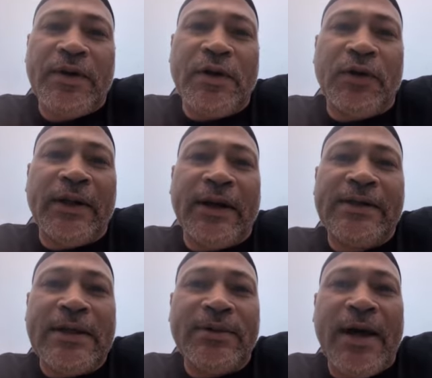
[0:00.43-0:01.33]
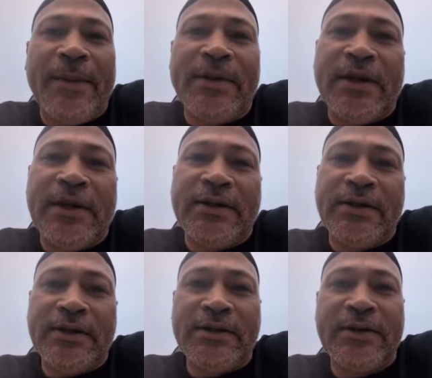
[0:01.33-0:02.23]
you know, a lot of teams are happy to get to
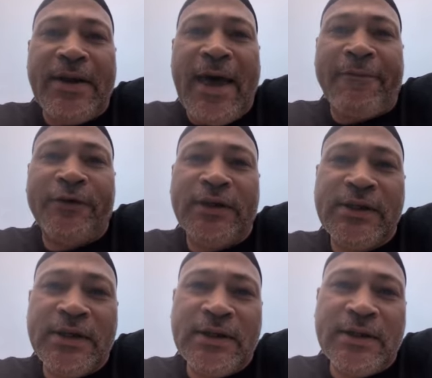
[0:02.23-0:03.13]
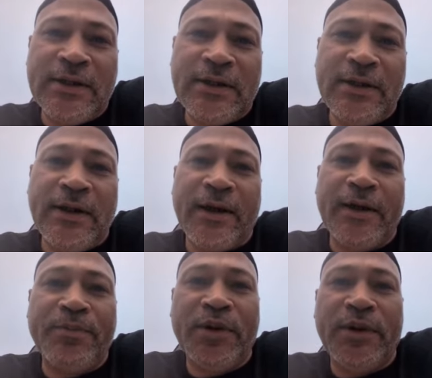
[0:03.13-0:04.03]
this half of the season, and they're not going
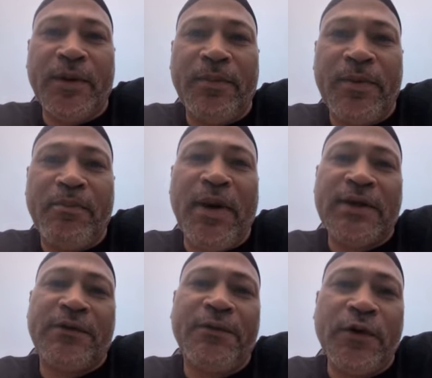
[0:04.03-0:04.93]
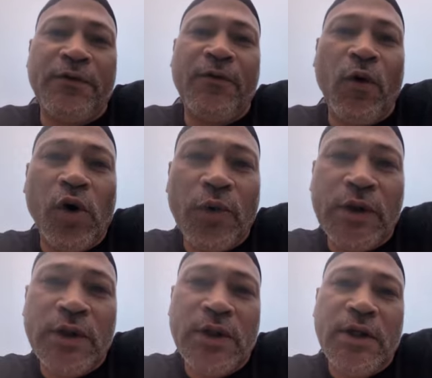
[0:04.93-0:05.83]
to put their best foot
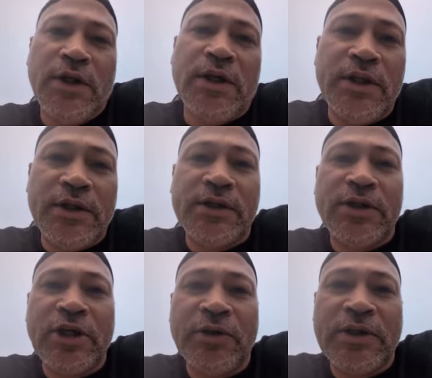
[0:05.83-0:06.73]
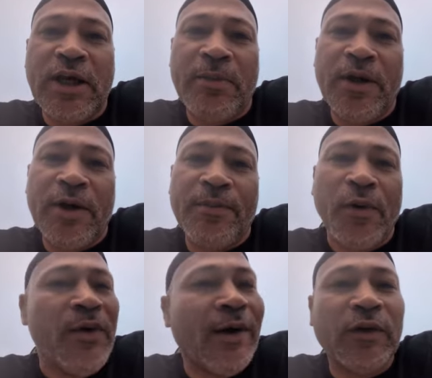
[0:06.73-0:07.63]
forward in these series coming up. But
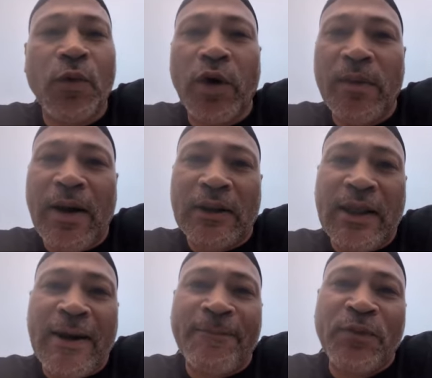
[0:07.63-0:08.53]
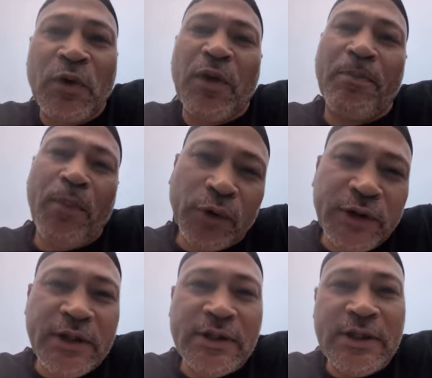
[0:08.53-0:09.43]
we don't have to worry about that with both
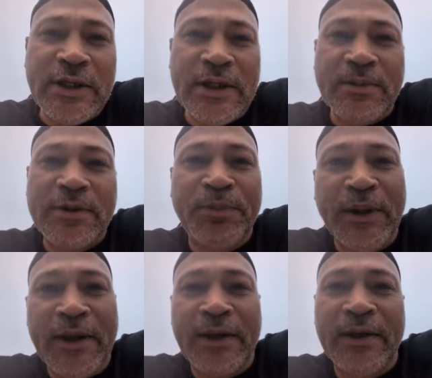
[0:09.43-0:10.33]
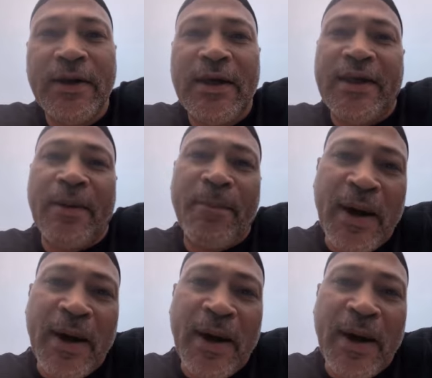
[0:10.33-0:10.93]
of these teams playing in the